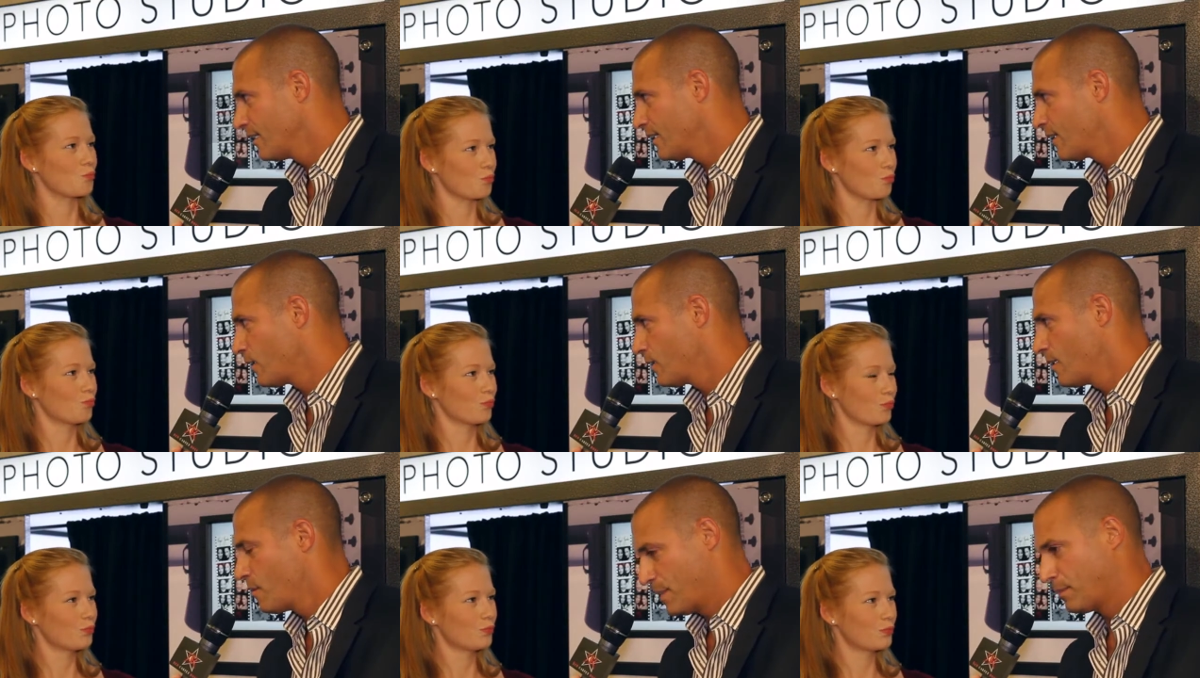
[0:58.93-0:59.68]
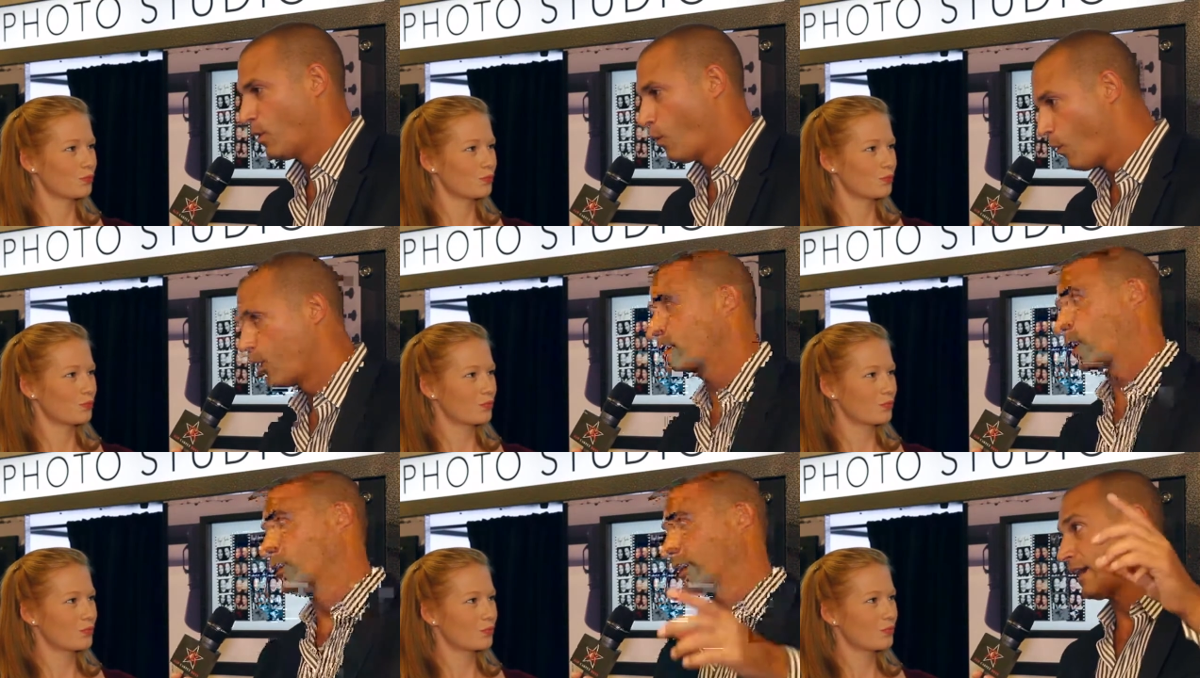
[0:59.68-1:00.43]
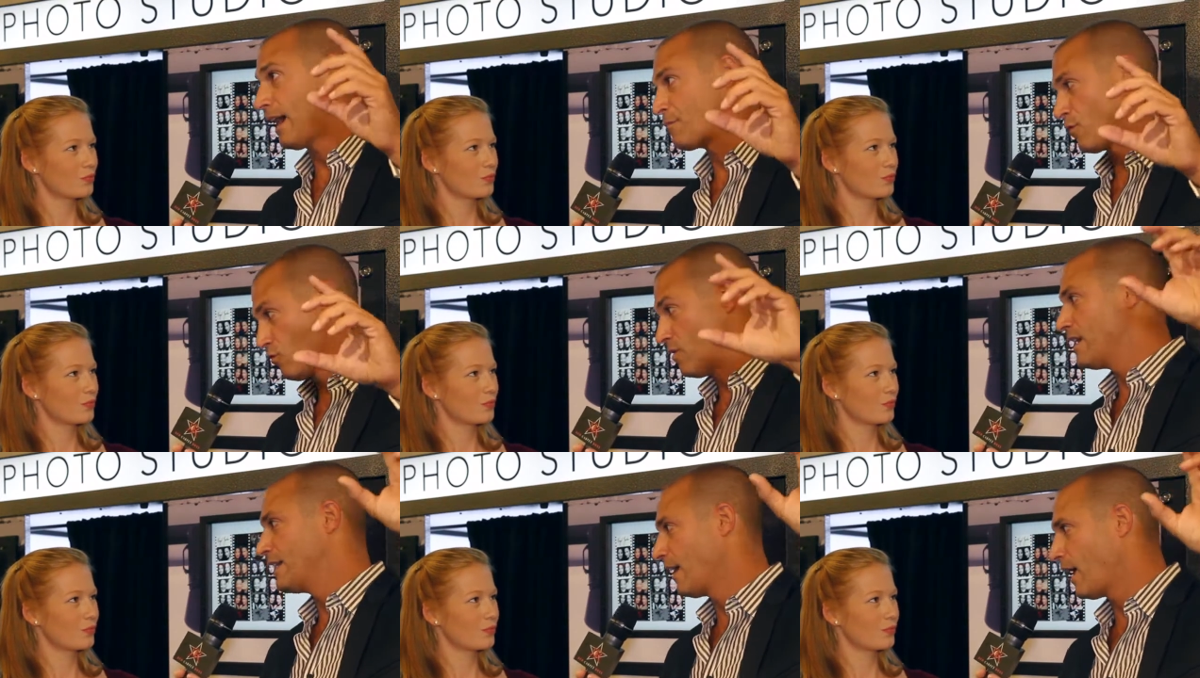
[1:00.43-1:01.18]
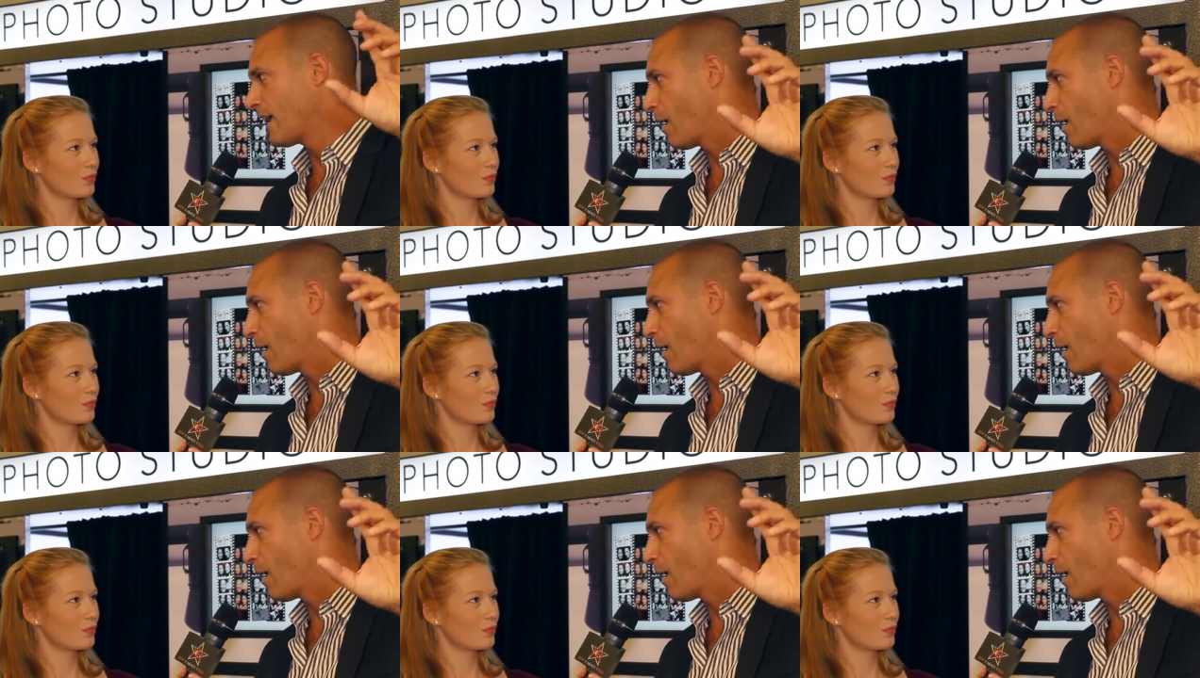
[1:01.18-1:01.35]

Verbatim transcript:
Speaker 1: You know, people always hold the camera really high up.